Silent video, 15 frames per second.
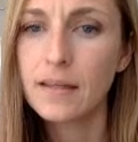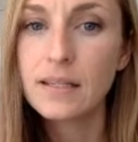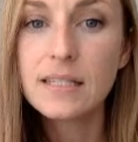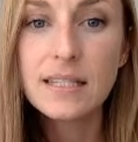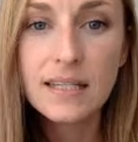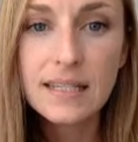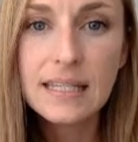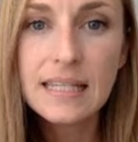
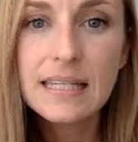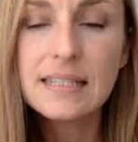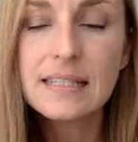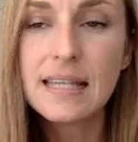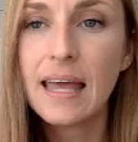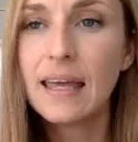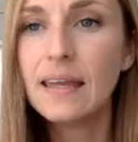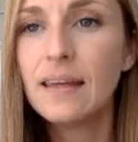Did he
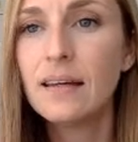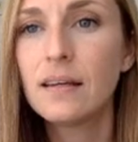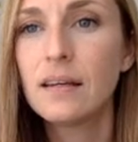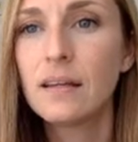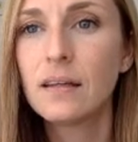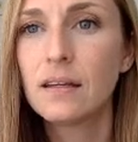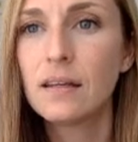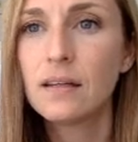say?
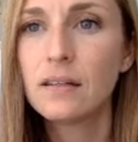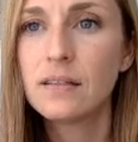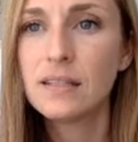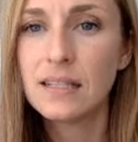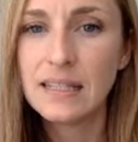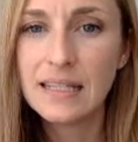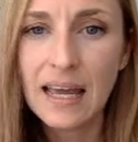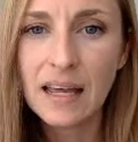
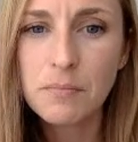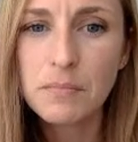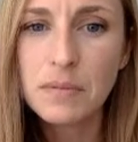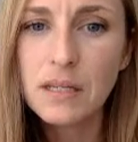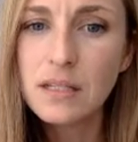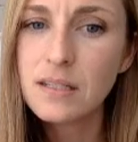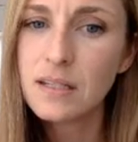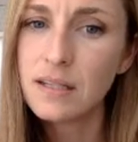Did he
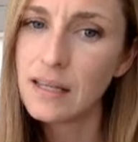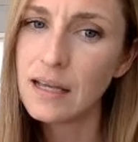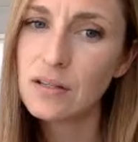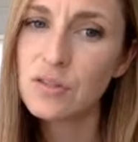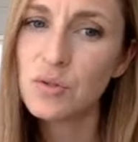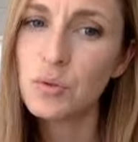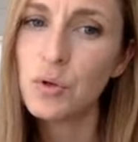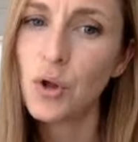admit?
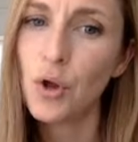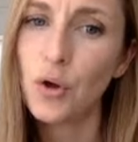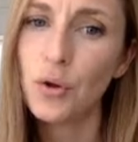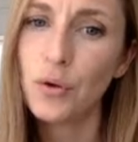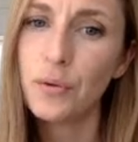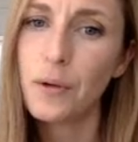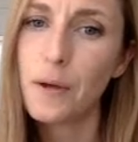Yes or no?